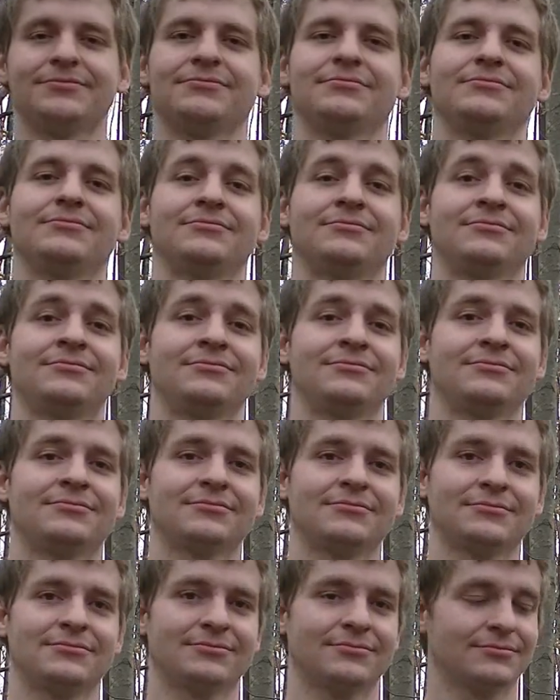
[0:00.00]
You're
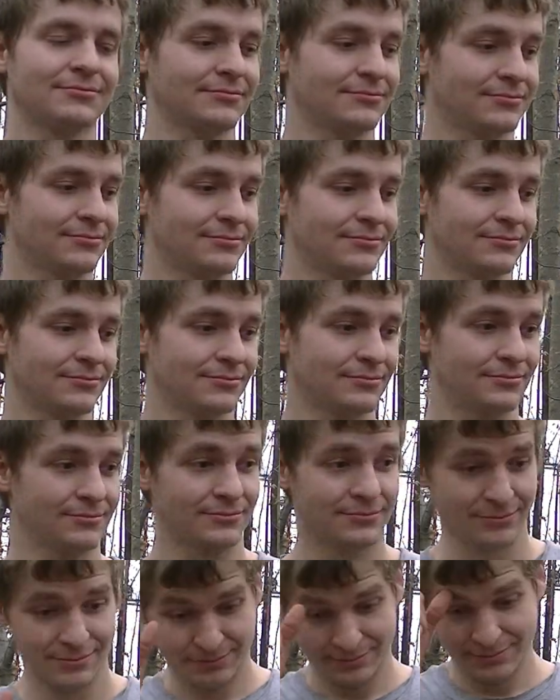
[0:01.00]
already boring yourself.
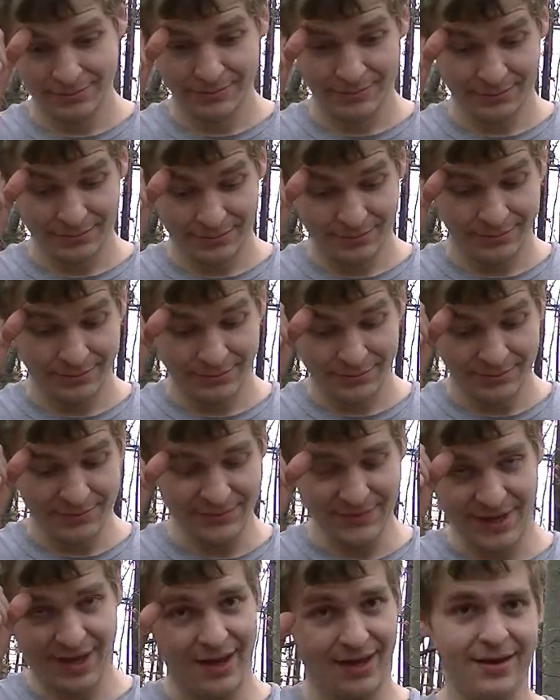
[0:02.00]

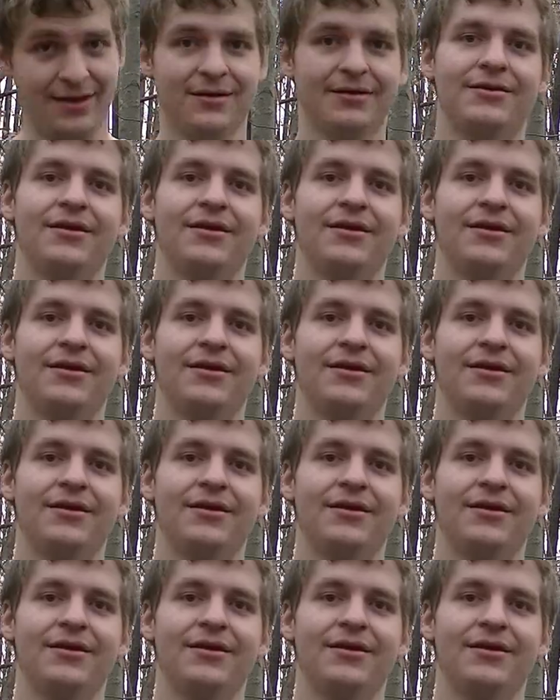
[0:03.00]
Okay.